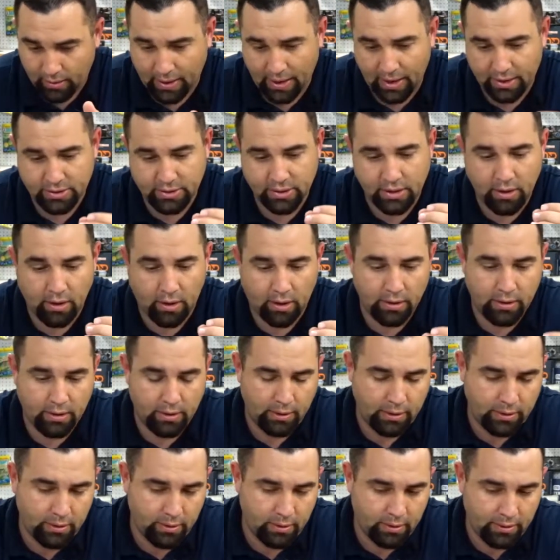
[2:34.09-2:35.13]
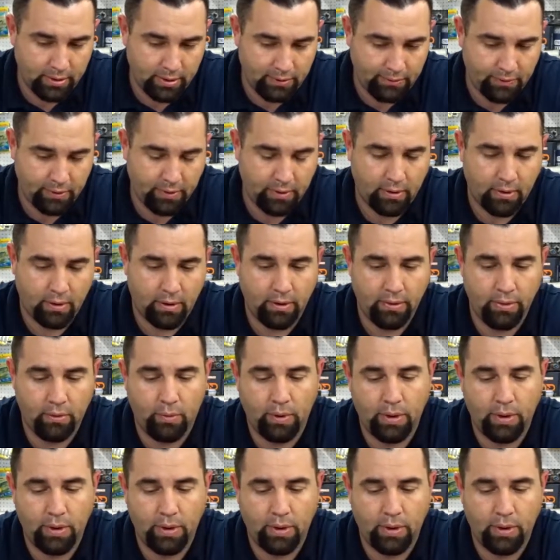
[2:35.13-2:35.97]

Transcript: They actually called it a little different on the